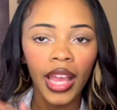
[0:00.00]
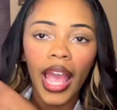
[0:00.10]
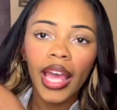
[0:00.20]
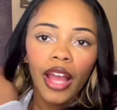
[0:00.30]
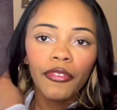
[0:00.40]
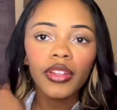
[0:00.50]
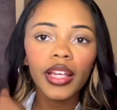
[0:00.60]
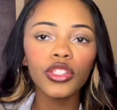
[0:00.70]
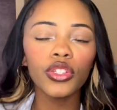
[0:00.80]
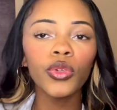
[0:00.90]
And I feel
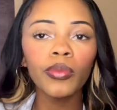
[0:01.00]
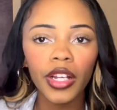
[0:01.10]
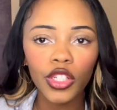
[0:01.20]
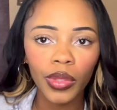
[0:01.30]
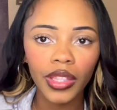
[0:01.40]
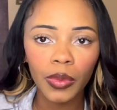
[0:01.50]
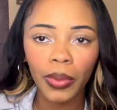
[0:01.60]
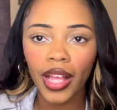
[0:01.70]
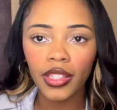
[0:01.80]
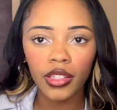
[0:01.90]
like too much with this
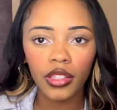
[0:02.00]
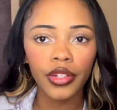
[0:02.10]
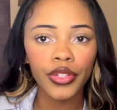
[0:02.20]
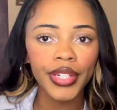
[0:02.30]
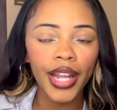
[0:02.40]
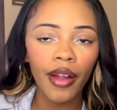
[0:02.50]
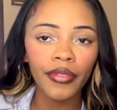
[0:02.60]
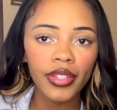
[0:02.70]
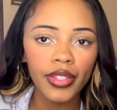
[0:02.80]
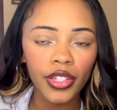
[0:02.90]
plastic surgery
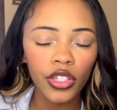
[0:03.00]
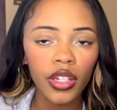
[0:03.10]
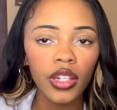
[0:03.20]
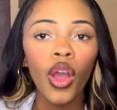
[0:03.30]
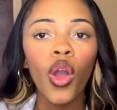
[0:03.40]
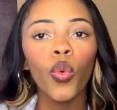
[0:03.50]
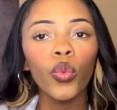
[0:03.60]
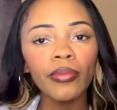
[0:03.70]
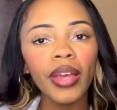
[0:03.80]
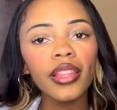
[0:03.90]
conversation,
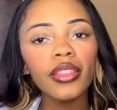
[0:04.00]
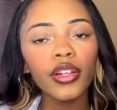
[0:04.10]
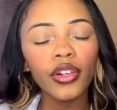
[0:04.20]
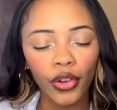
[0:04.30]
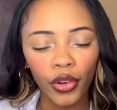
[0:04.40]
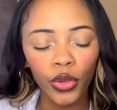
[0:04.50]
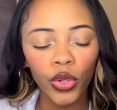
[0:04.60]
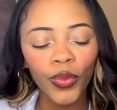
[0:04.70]
we make the girl who